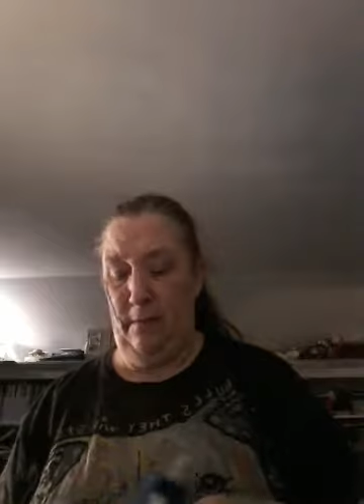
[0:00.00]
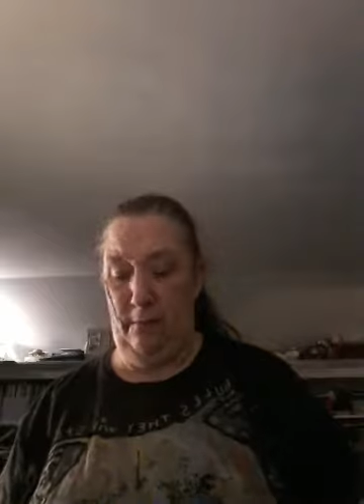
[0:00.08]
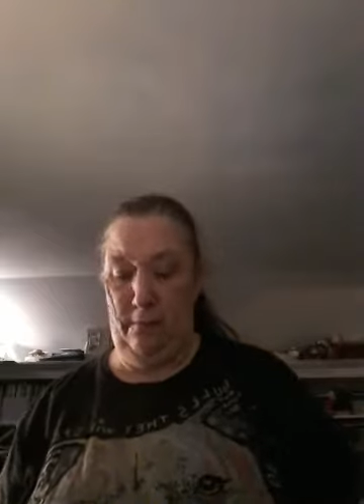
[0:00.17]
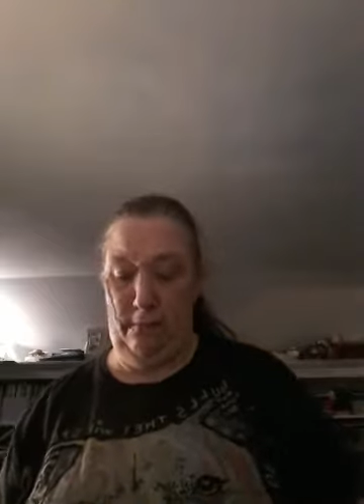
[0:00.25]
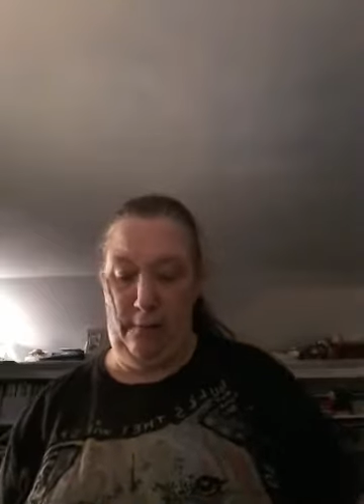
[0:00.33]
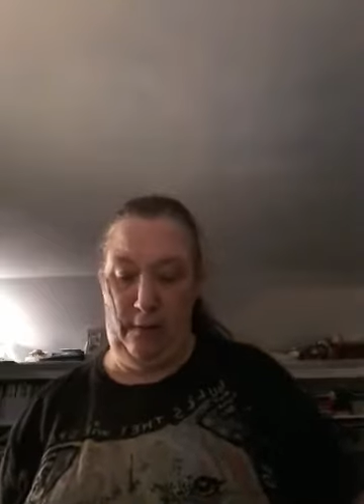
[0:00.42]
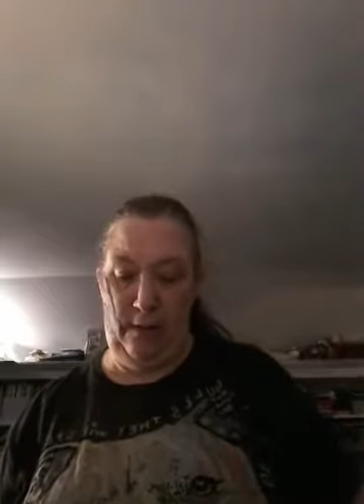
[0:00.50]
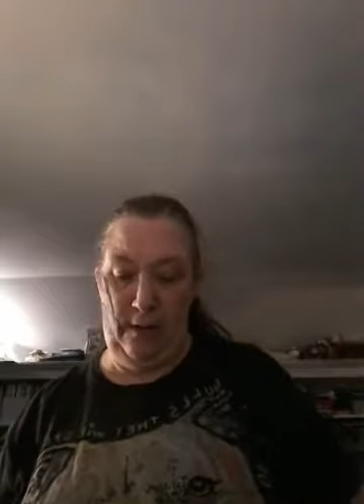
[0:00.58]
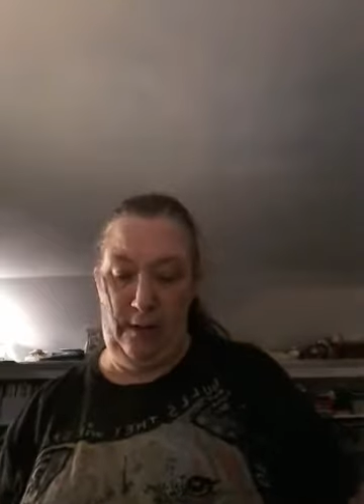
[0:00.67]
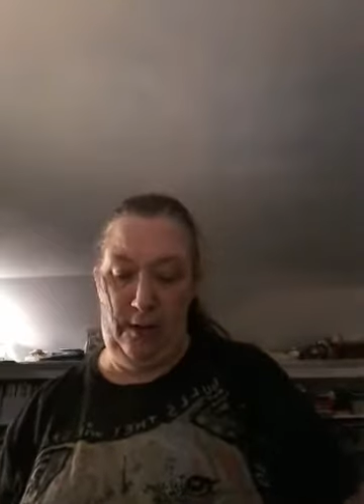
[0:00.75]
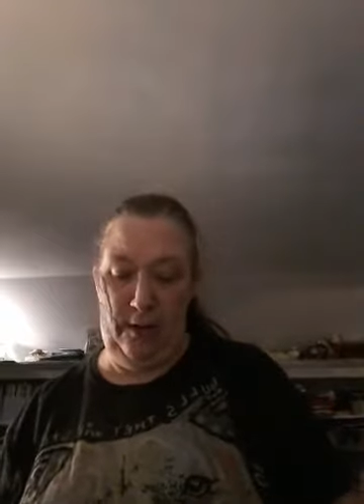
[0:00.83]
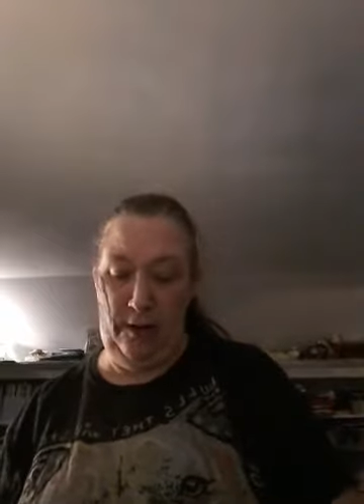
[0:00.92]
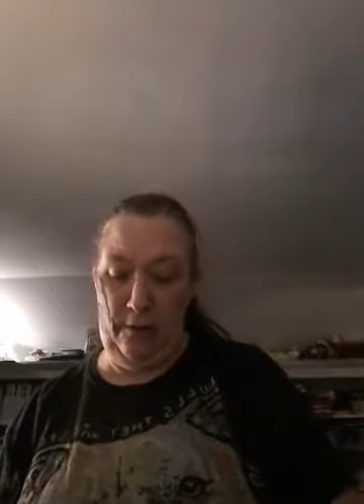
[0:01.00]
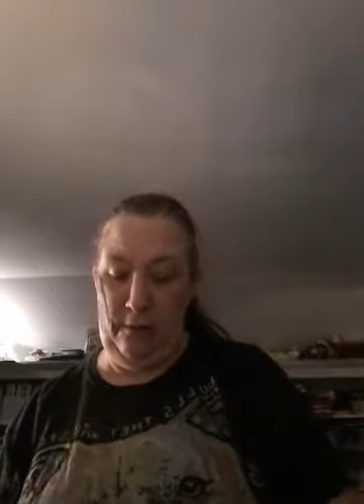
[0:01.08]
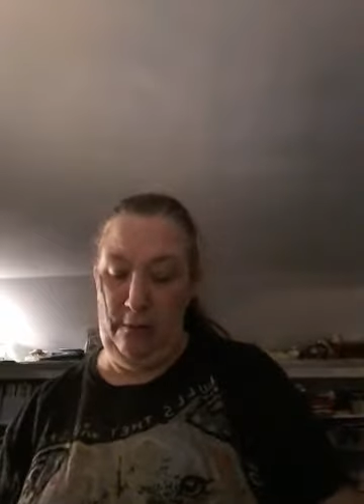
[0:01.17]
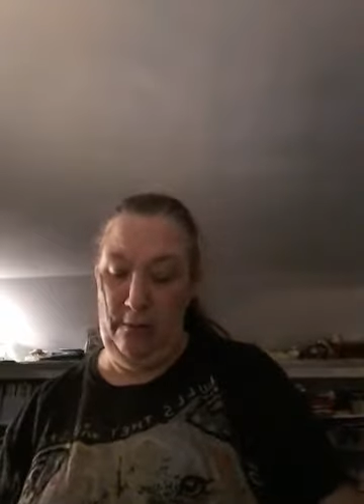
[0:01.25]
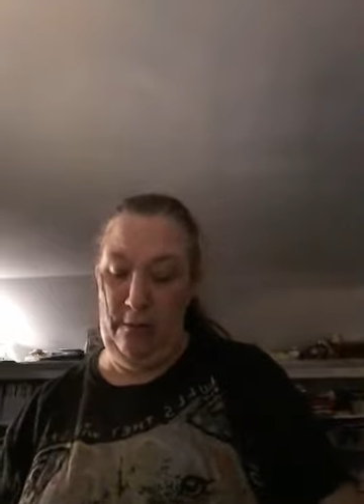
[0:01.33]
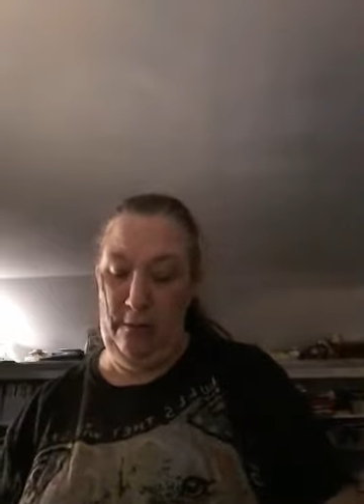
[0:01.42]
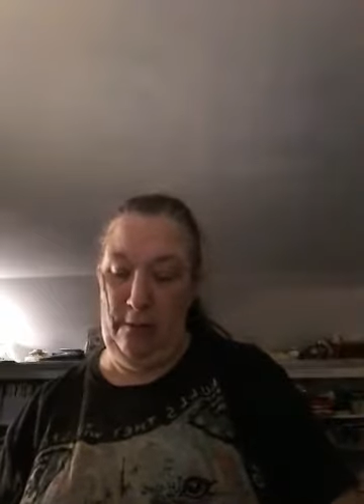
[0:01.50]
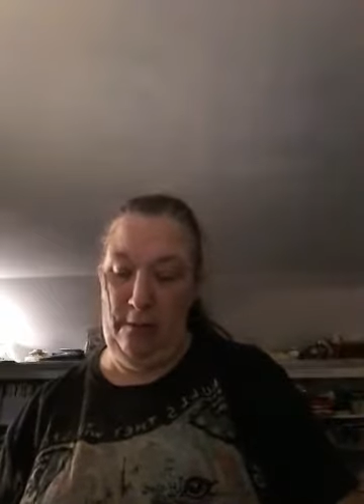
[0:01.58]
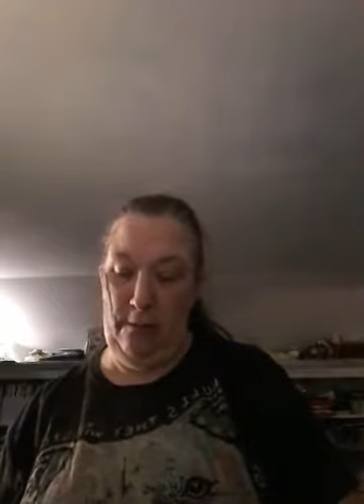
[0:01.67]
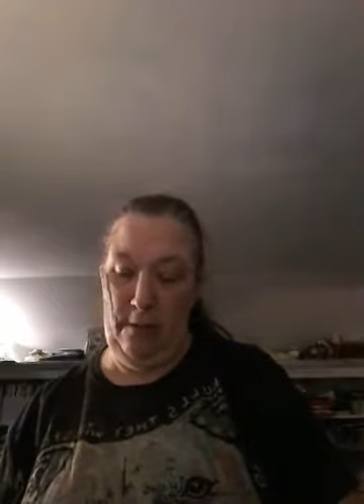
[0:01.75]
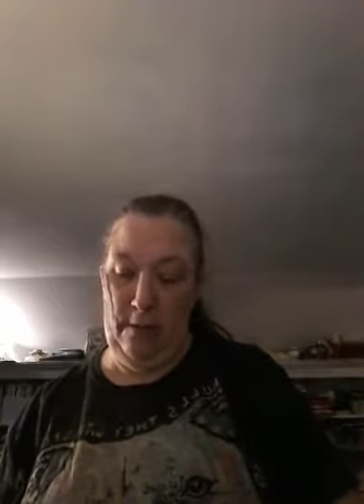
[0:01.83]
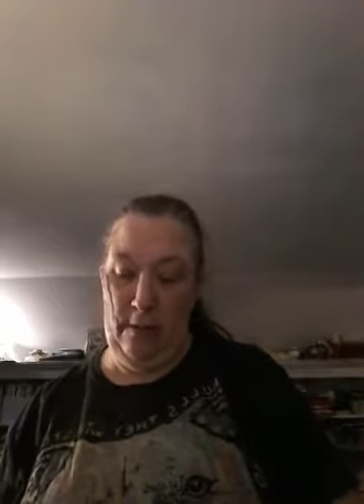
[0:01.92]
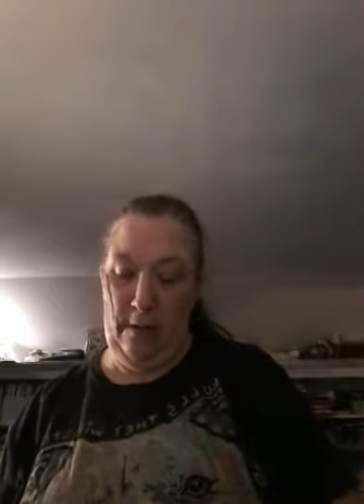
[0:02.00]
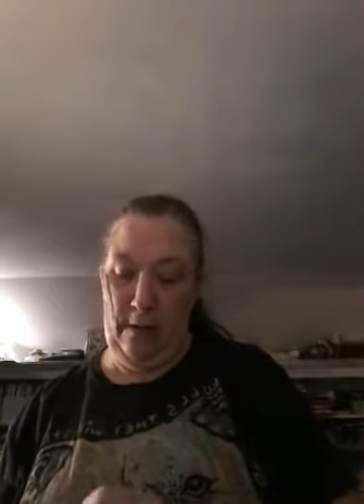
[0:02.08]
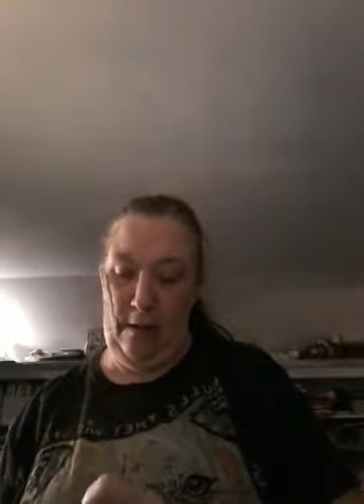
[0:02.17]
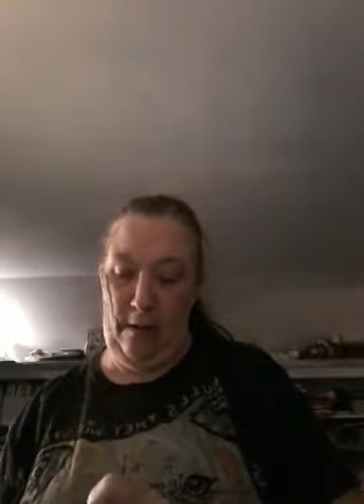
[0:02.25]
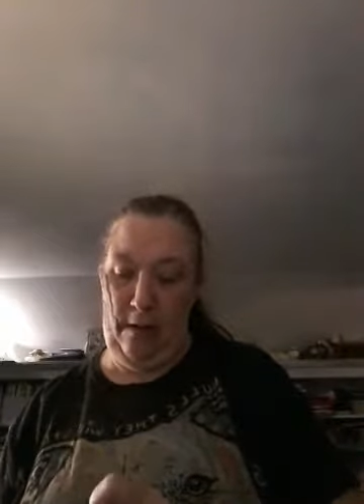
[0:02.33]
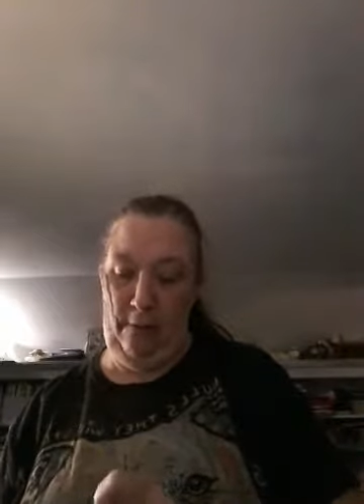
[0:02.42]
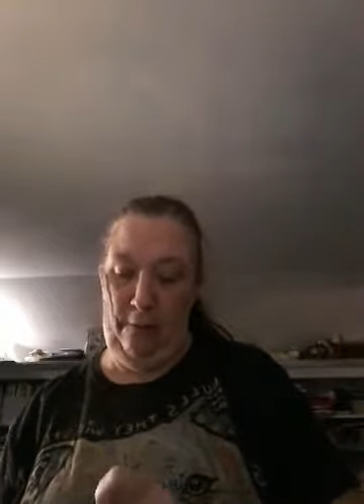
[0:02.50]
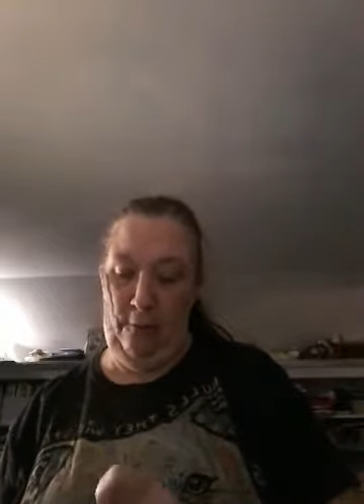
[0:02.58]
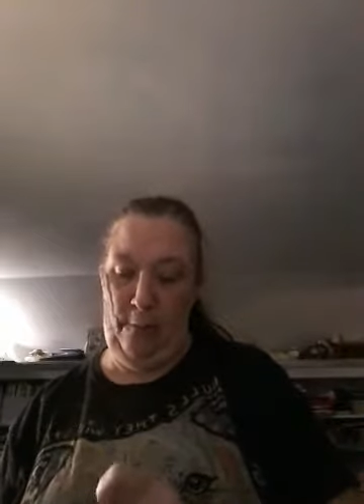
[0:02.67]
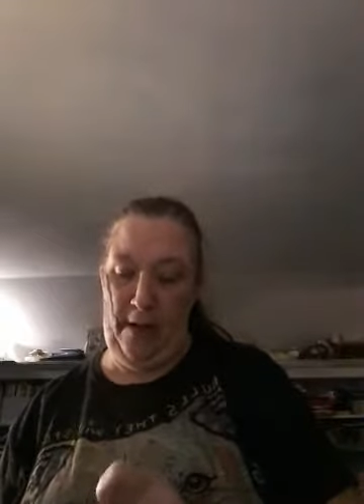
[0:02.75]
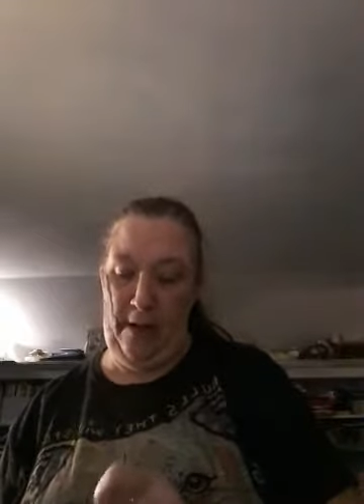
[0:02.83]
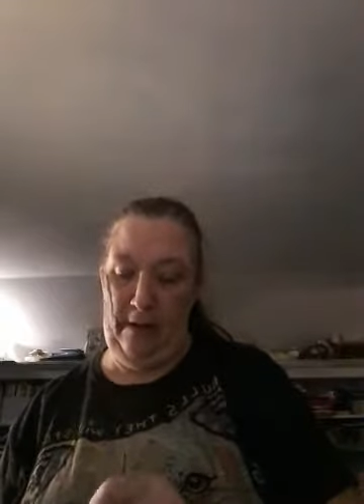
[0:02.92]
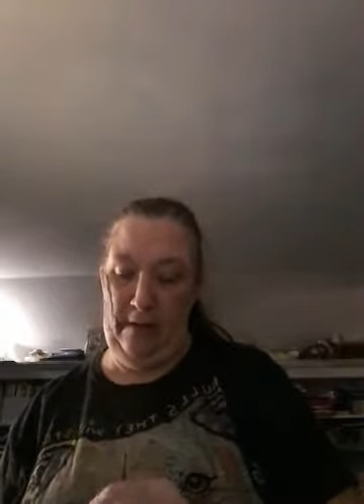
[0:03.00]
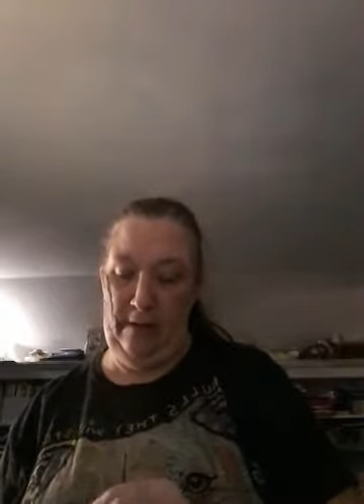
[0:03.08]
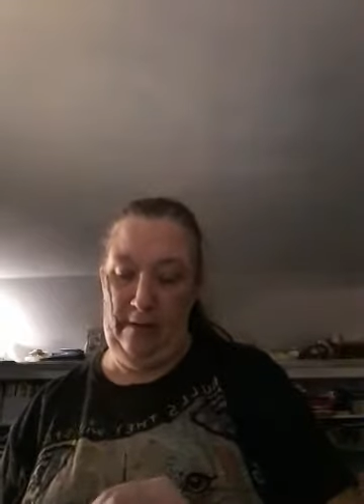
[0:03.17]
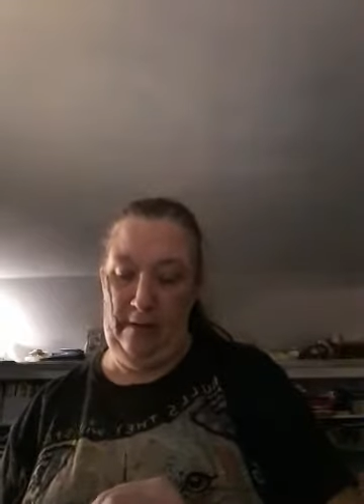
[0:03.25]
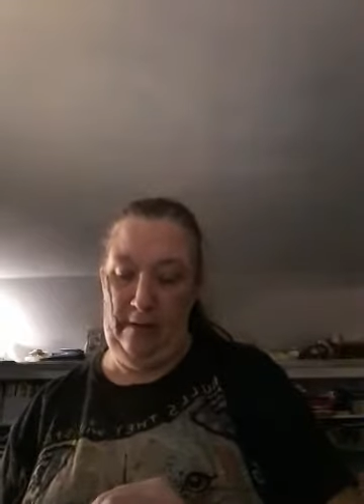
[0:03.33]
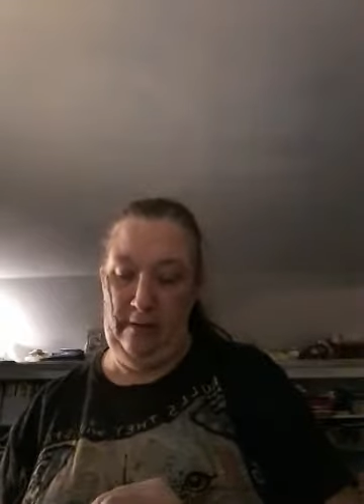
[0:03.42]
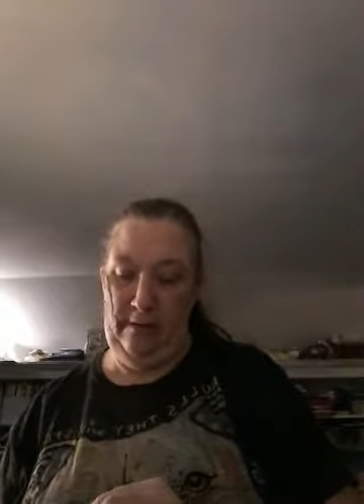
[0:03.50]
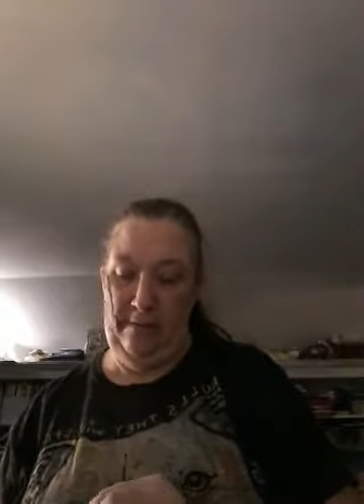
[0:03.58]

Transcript: really cute, colorful buttons